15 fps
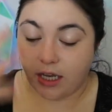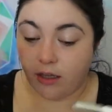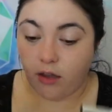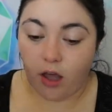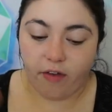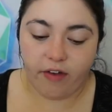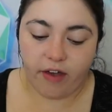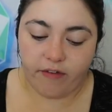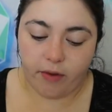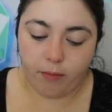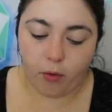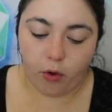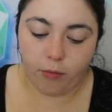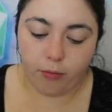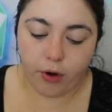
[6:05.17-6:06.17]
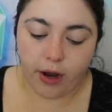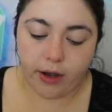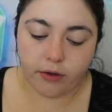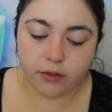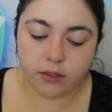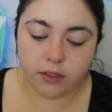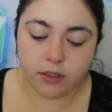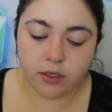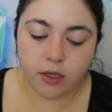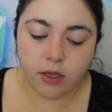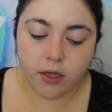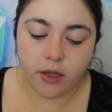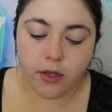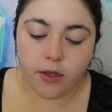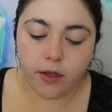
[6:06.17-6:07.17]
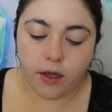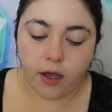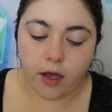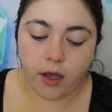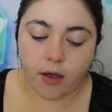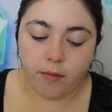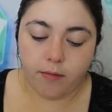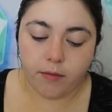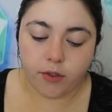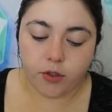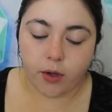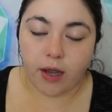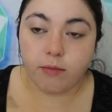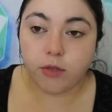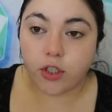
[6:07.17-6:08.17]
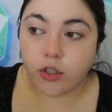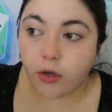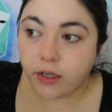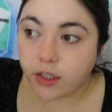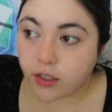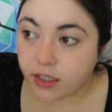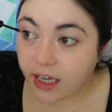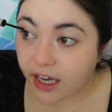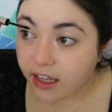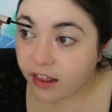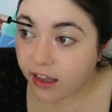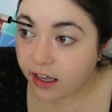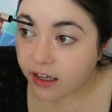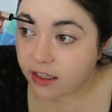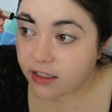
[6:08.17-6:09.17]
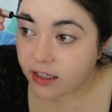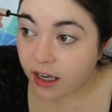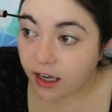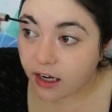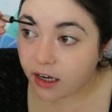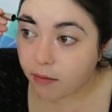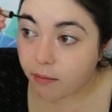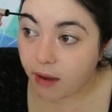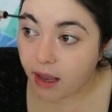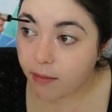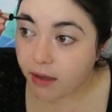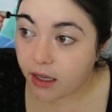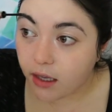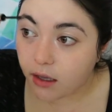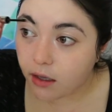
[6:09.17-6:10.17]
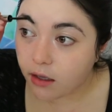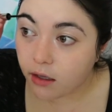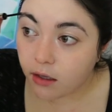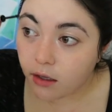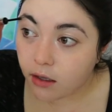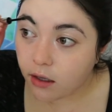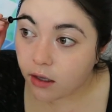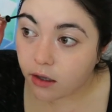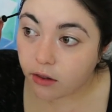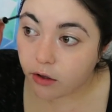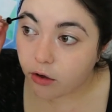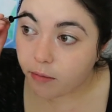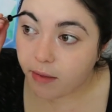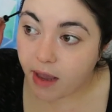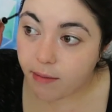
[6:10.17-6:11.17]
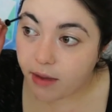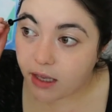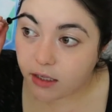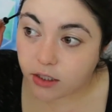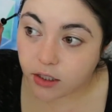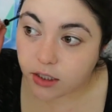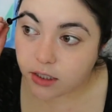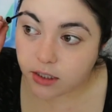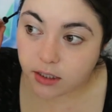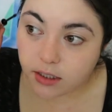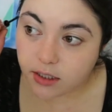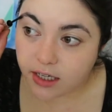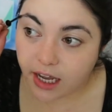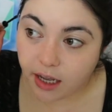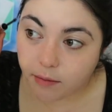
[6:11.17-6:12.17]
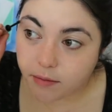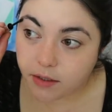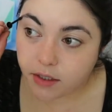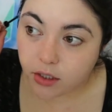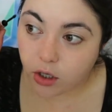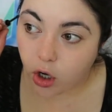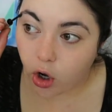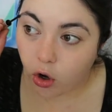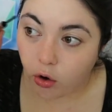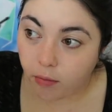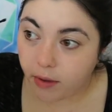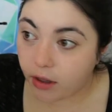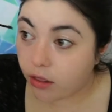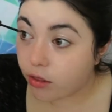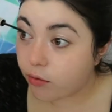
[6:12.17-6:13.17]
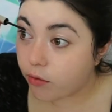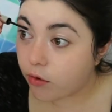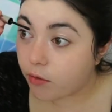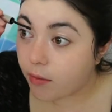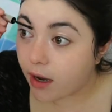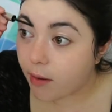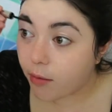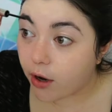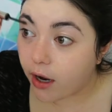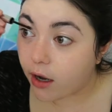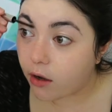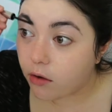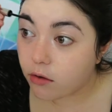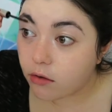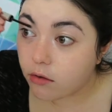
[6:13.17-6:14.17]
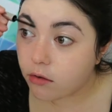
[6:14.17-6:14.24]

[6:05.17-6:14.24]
I love having bold brows. Um, so I'm just going to take this and in baby, little baby steps, comb it through my brow.